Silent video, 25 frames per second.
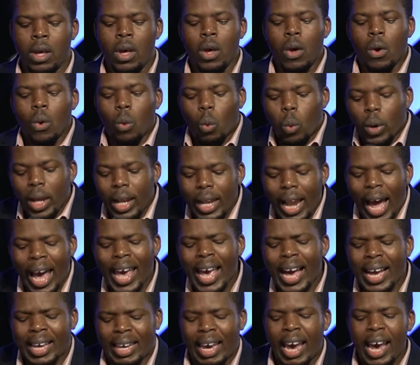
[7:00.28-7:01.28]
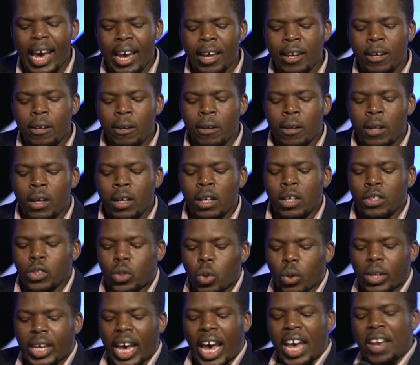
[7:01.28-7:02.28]
We lie again to
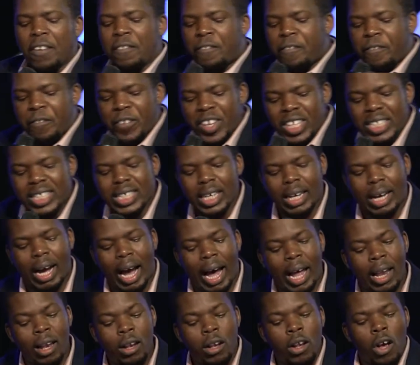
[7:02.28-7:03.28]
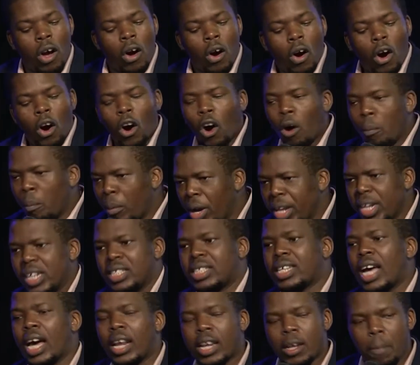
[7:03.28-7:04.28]
gain physical or
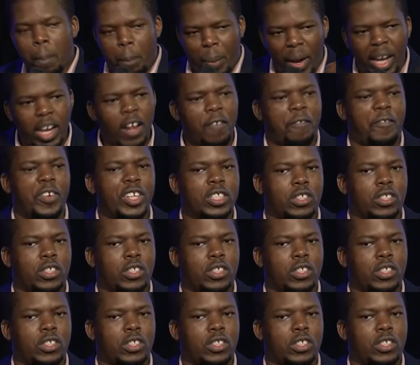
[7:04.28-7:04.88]
monetary benefits.